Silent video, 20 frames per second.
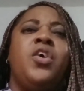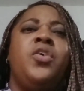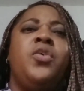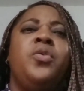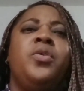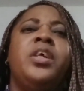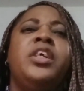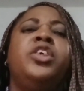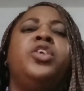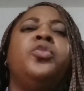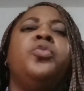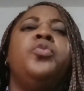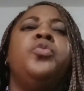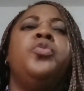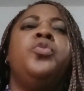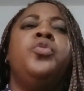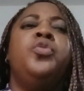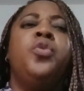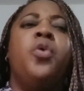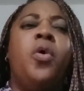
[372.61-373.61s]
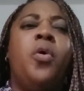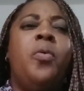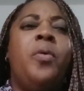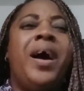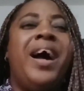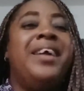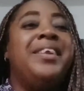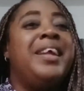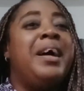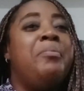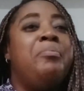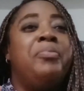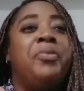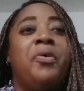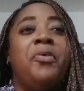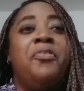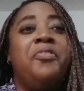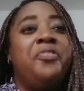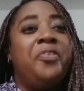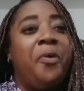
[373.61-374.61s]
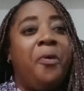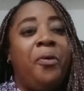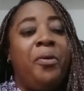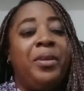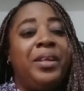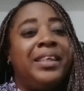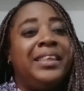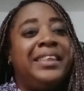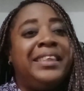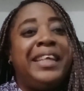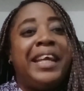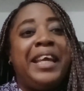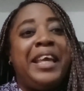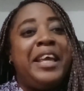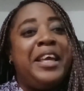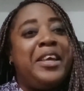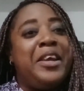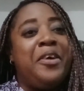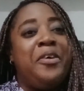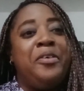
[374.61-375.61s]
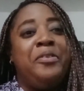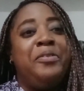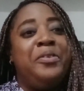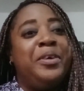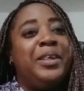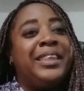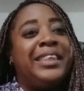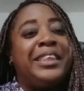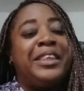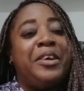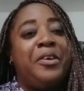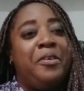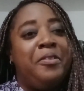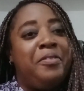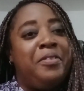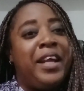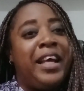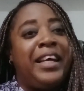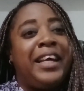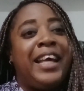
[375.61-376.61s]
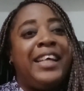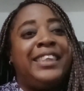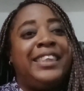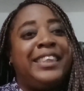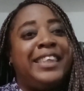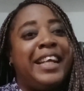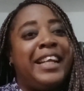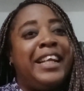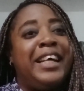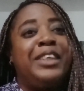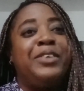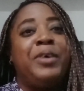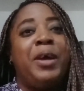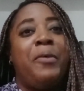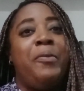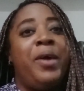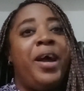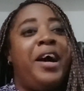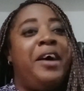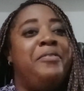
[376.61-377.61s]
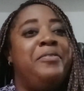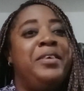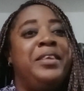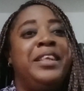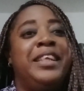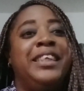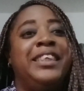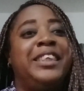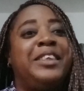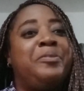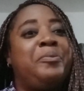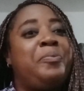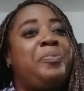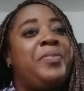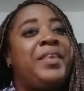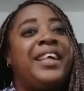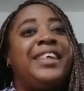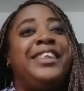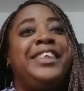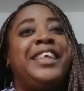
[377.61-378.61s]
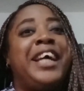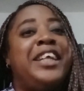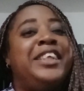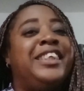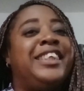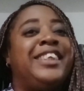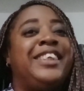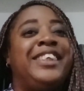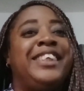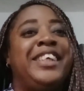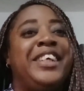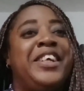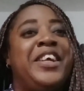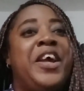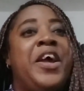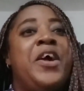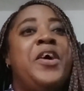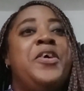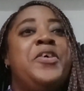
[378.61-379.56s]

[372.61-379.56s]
You need to know, and above all, taking care of yourself. Like I said, that's why we're having this chat today.